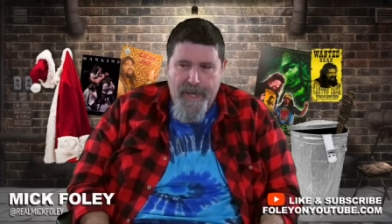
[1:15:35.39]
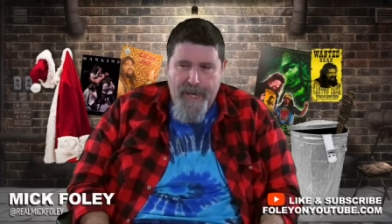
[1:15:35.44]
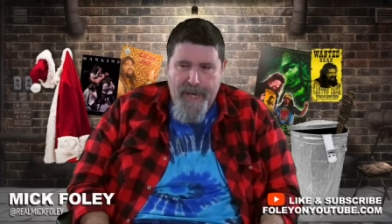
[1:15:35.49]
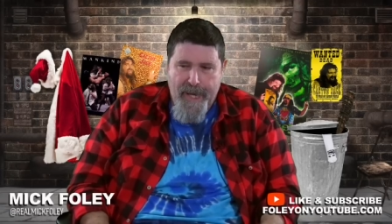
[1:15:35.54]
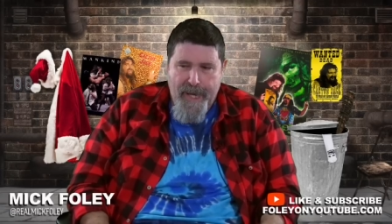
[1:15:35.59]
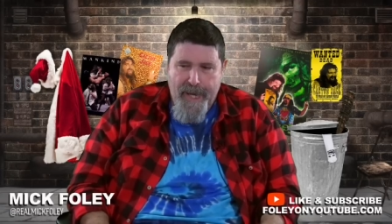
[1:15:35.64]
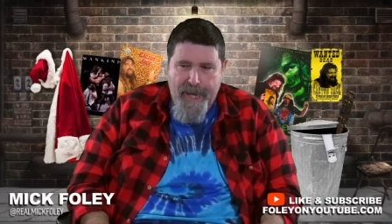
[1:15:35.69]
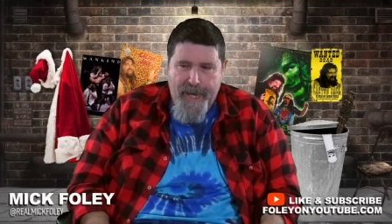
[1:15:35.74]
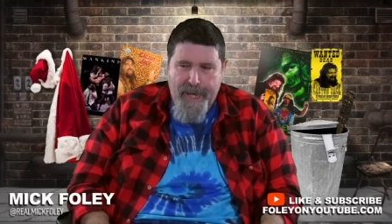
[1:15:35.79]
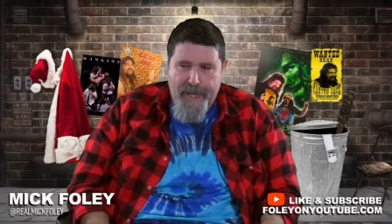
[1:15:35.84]

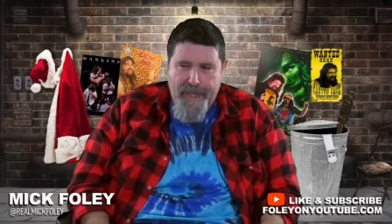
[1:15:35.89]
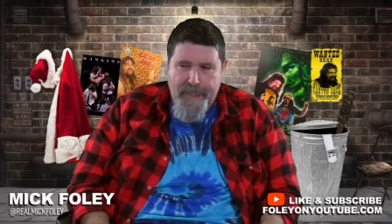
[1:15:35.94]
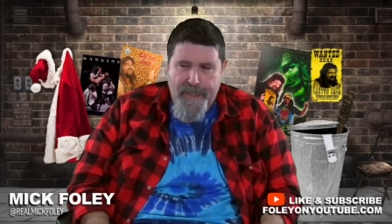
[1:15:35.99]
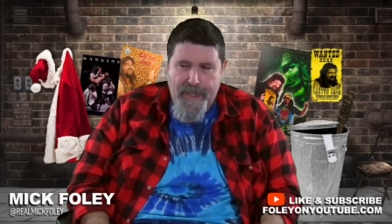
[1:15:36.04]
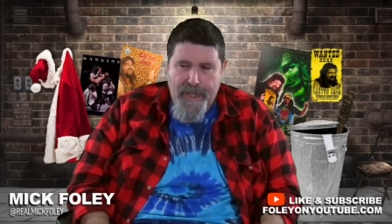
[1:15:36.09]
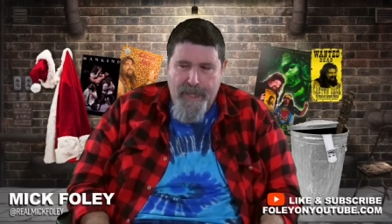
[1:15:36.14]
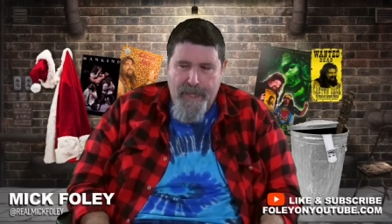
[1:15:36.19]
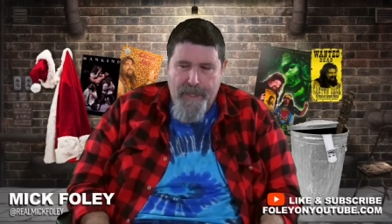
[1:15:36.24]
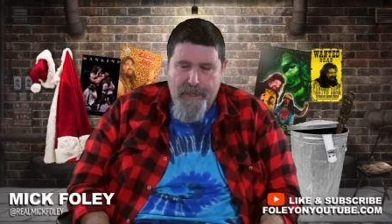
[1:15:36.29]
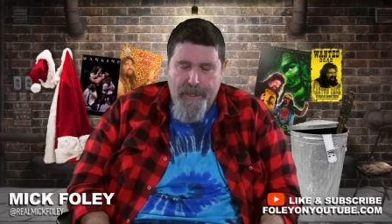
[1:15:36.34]
and
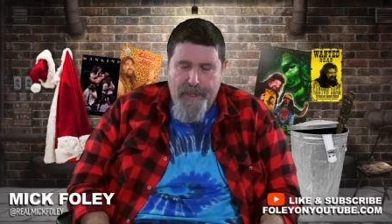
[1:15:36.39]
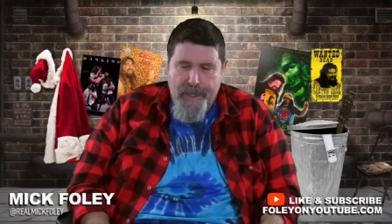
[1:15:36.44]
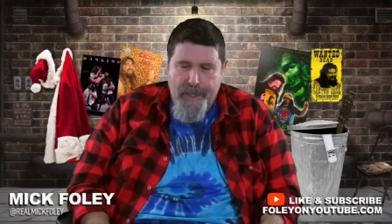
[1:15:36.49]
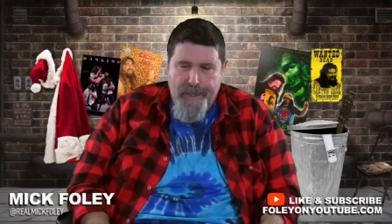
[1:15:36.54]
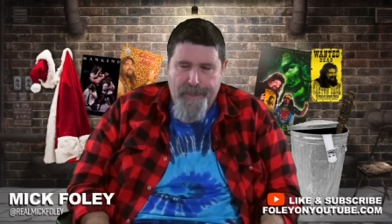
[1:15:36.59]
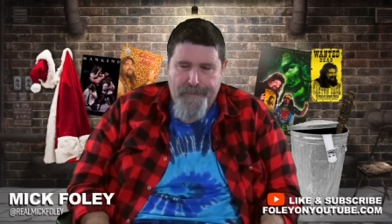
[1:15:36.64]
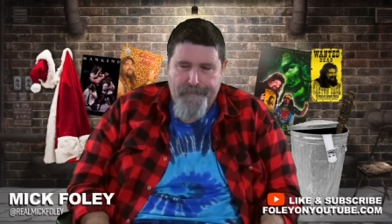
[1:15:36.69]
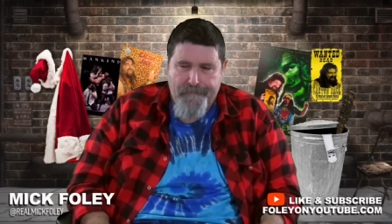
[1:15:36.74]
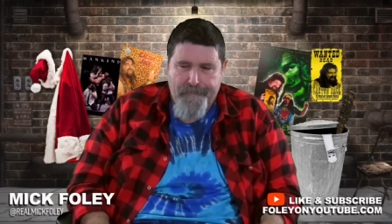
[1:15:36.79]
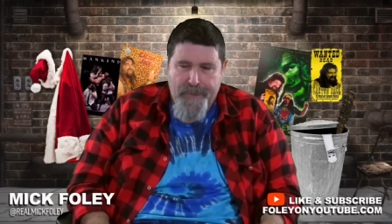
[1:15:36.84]

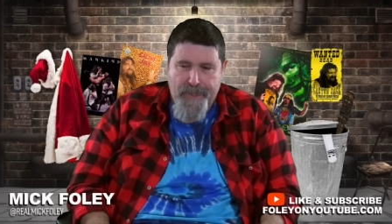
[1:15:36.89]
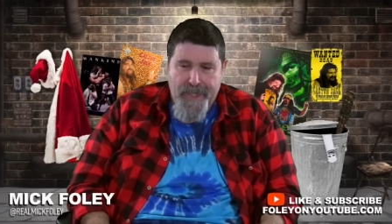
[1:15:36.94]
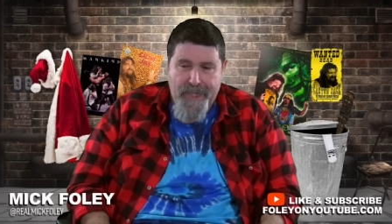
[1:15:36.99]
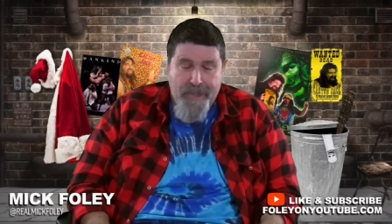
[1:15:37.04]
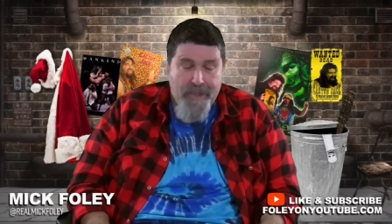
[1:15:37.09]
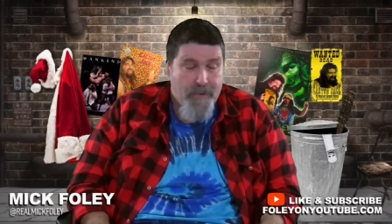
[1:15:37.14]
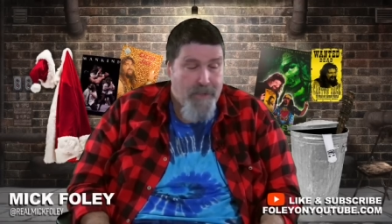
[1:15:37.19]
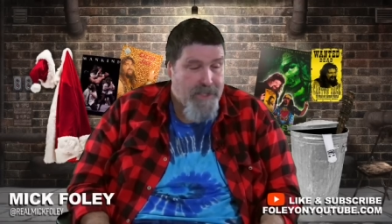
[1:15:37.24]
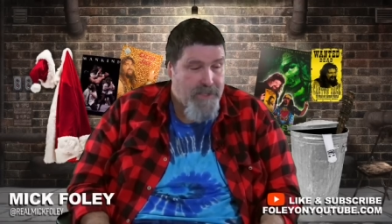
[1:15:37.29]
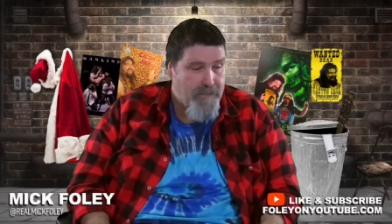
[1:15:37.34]
uh, but
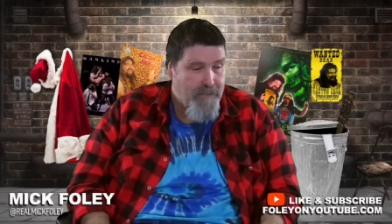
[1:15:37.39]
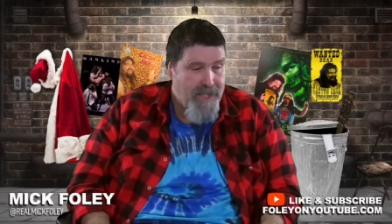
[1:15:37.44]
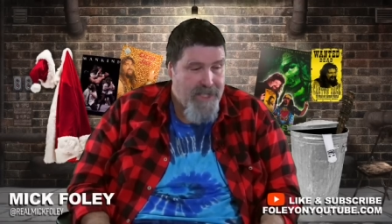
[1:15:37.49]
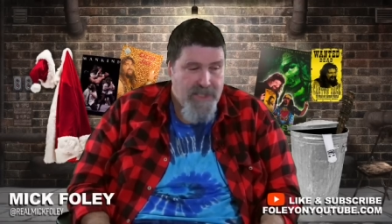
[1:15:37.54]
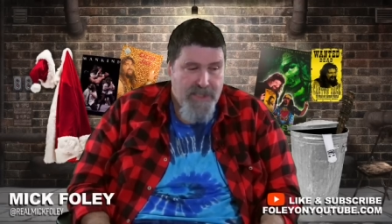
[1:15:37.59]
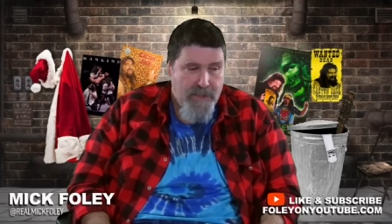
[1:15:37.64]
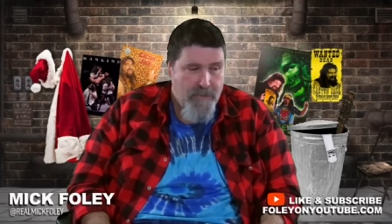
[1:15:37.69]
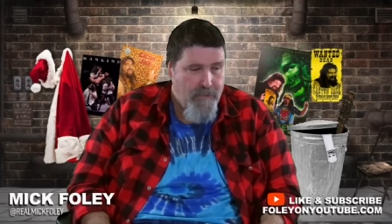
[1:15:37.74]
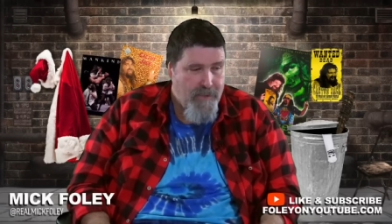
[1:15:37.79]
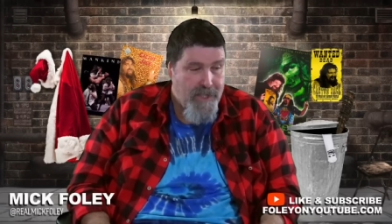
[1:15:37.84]

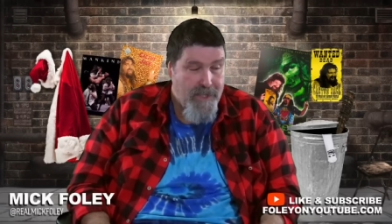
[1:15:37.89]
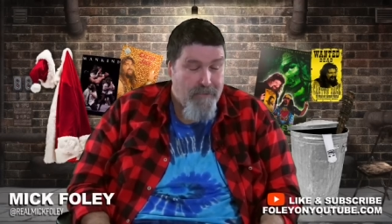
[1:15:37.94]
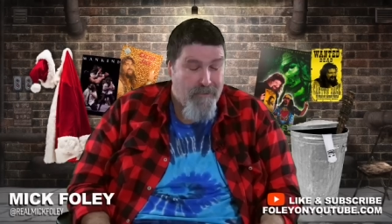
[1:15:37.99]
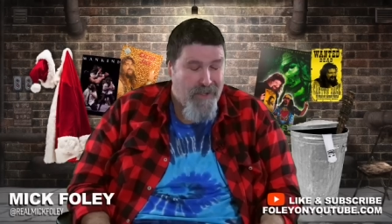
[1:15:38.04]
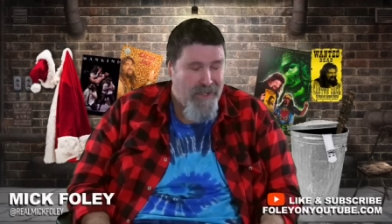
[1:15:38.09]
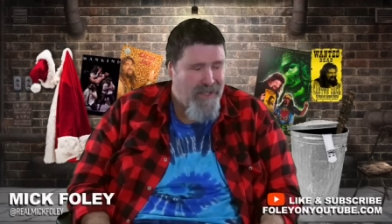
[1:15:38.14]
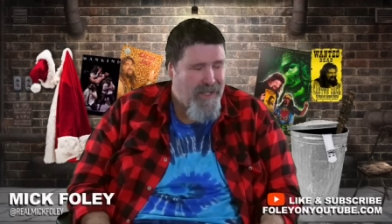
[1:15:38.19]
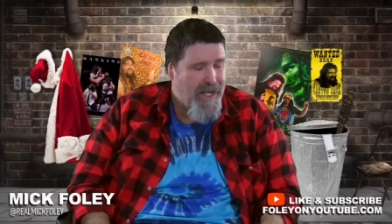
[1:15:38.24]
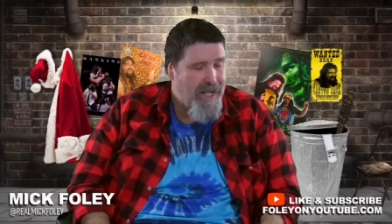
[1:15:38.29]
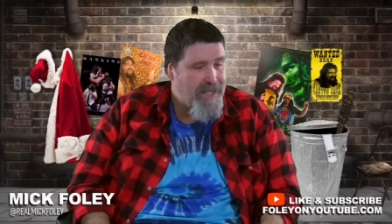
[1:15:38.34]
especially when he
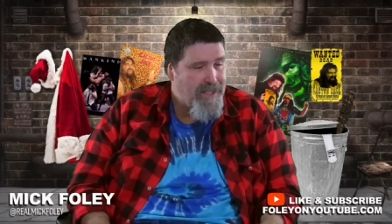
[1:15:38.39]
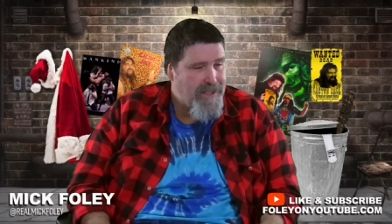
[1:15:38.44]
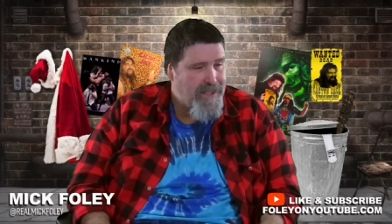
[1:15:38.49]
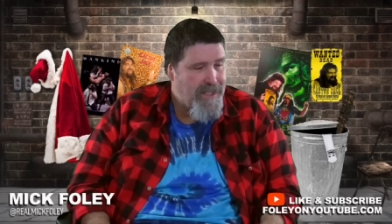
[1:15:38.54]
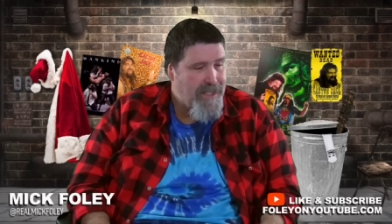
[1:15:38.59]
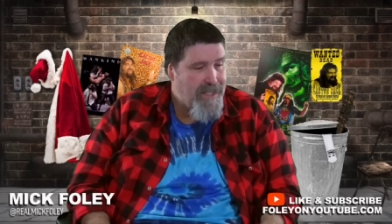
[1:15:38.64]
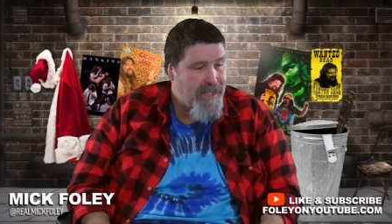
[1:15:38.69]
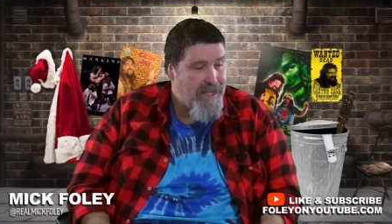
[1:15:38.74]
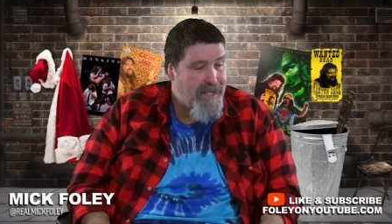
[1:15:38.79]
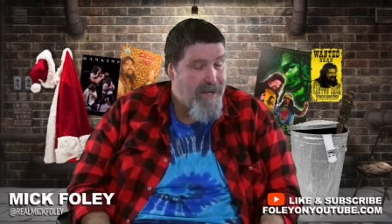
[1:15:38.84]
realized
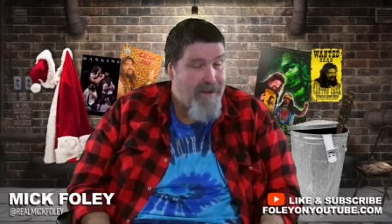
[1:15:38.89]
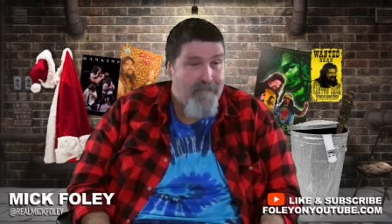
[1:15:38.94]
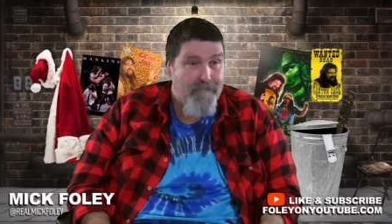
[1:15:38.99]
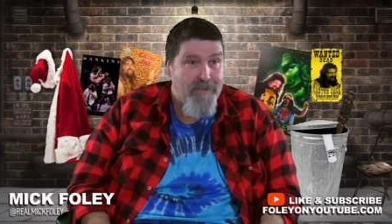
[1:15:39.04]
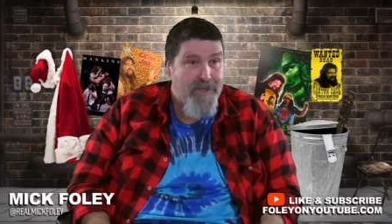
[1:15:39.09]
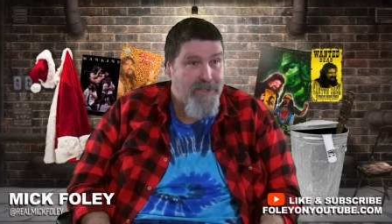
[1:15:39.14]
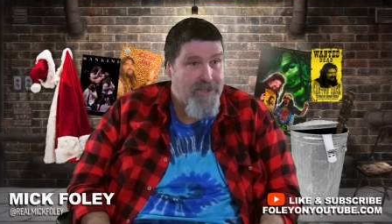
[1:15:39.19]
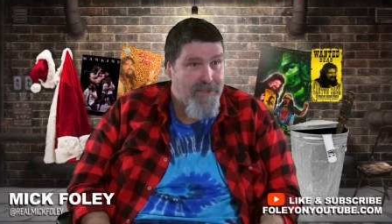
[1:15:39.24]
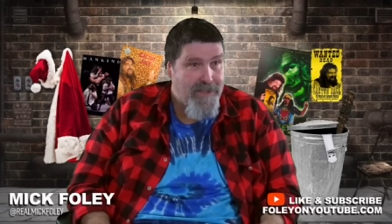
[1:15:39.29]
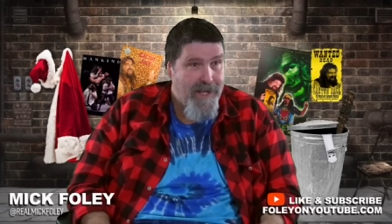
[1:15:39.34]
he didn't have
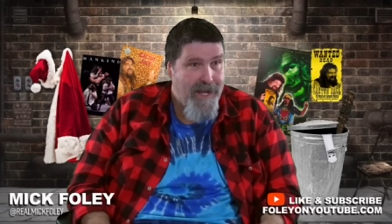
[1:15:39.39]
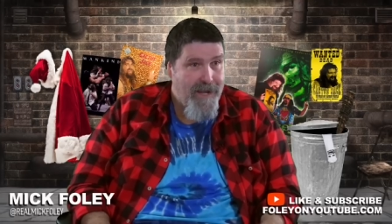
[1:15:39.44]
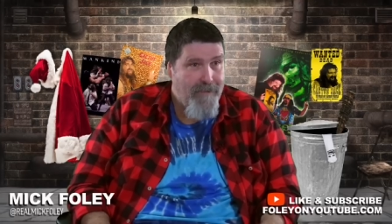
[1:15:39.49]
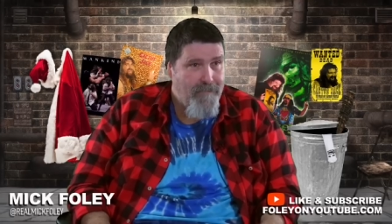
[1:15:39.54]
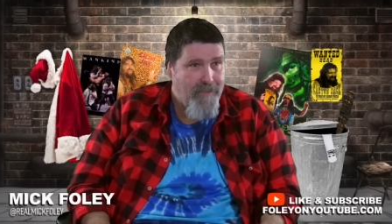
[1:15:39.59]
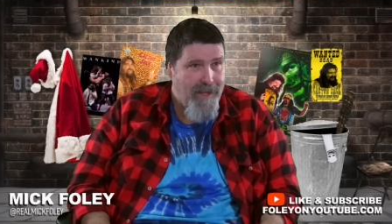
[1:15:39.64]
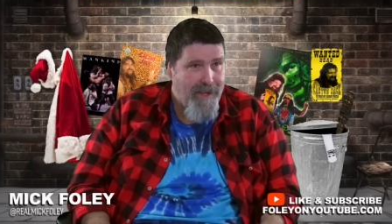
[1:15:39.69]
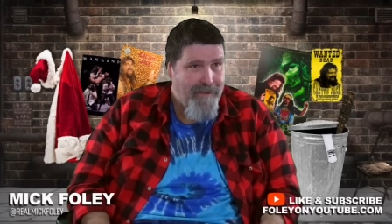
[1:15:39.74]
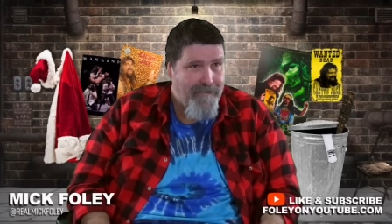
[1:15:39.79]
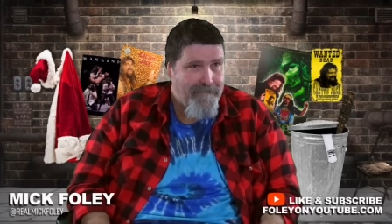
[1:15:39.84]
much
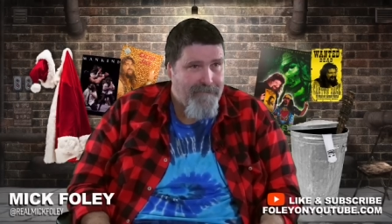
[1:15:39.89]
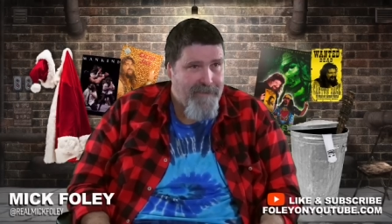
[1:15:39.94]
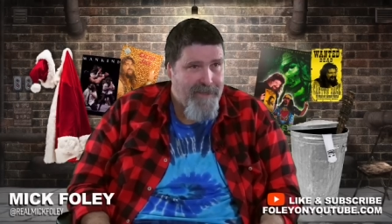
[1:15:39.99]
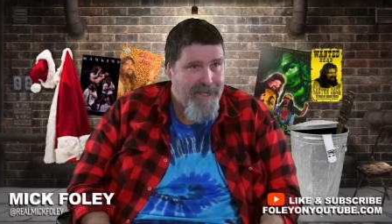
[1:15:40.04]
time left,